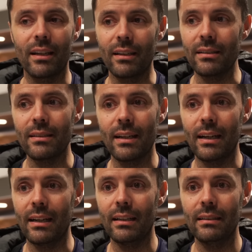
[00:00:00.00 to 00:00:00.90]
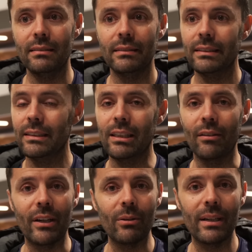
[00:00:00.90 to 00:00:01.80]
And you know,
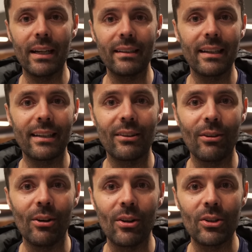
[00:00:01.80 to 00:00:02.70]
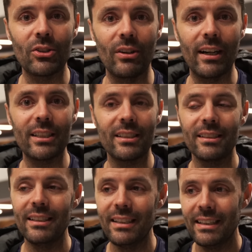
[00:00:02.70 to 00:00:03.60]
if anyone out there can throw a lot of strikes,
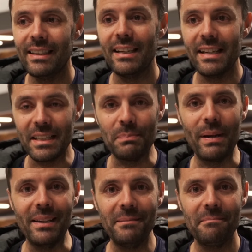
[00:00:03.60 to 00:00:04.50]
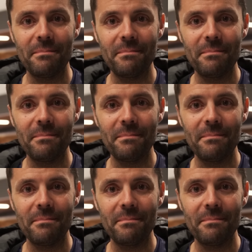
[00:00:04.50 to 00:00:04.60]
it's me.